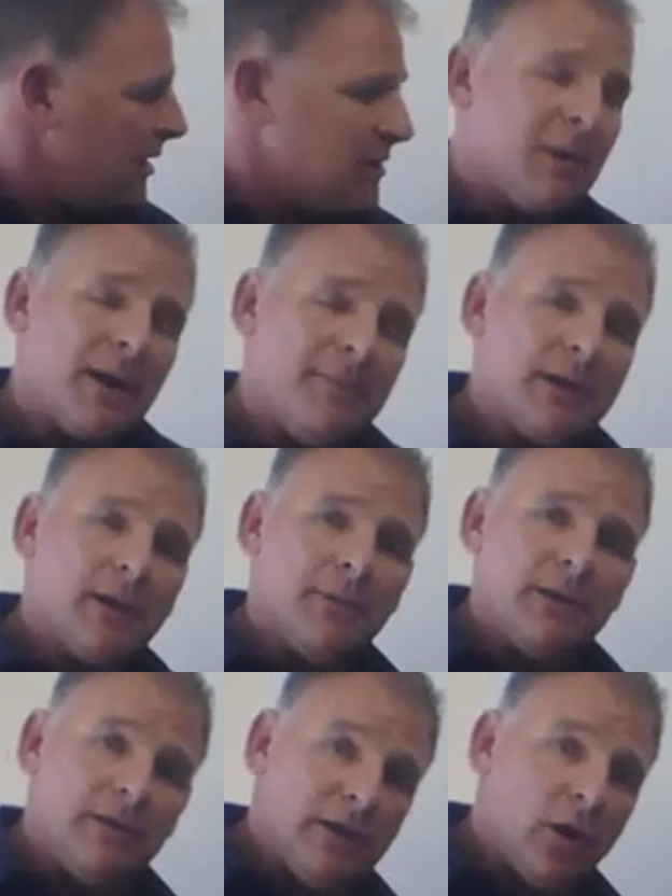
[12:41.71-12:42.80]
is by
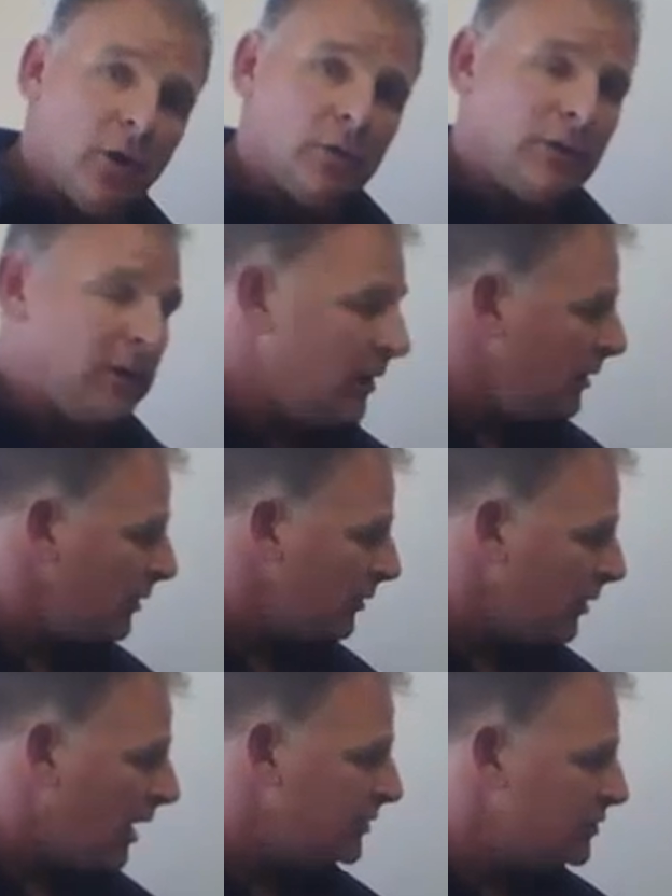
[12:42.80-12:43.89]
becoming the only
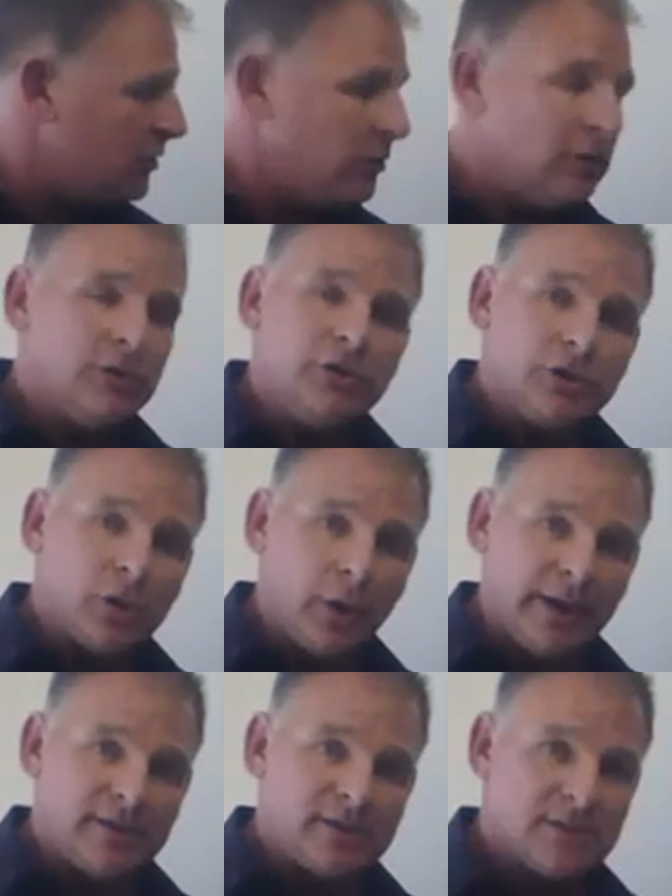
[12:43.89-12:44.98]
logical
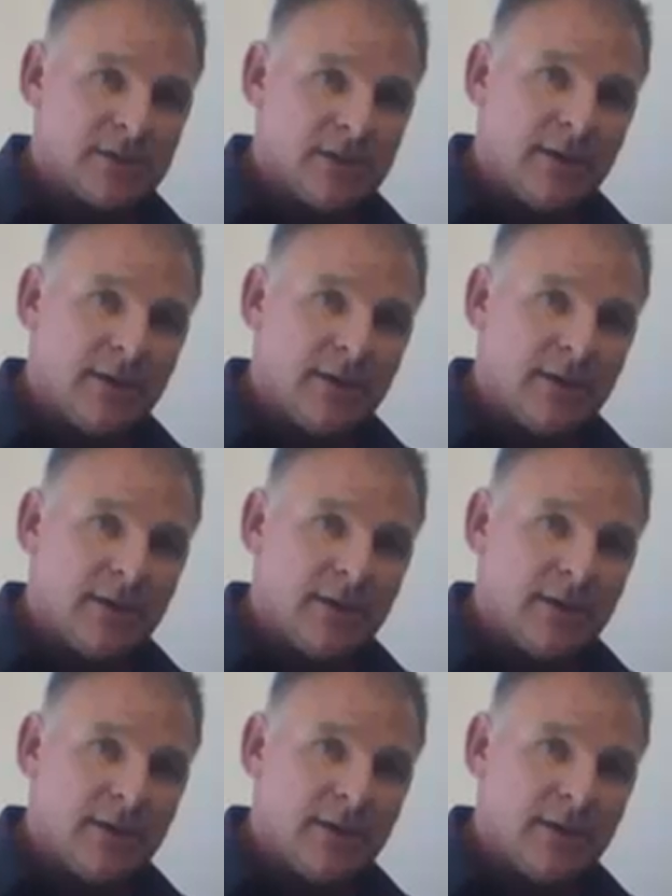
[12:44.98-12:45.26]
choice